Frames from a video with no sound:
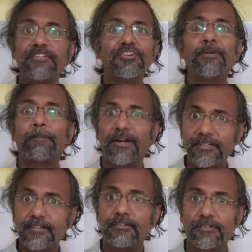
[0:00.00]
It is not a
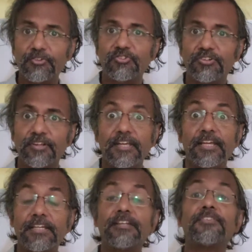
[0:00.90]
particle, is it?
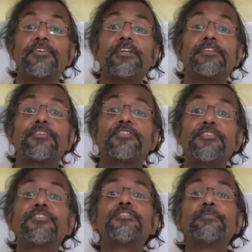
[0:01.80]
It is a
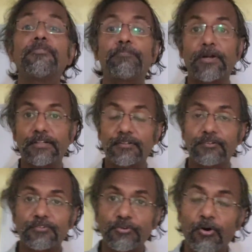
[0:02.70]
system of
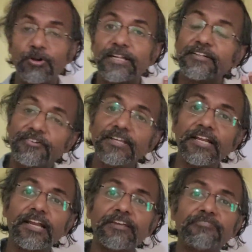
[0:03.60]
particles. So all in
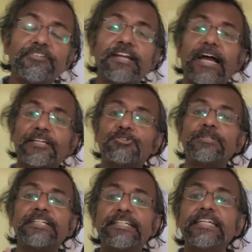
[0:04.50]
real life, we are
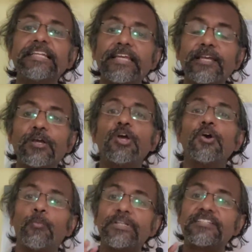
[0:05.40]
actually dealing
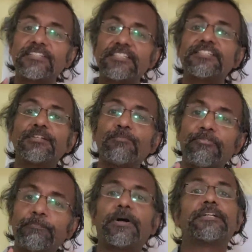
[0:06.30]
with system
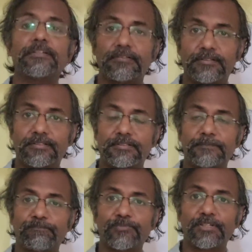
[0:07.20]
of
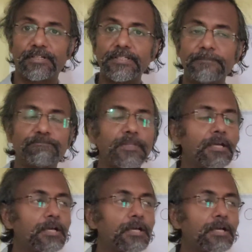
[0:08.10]
particles, right?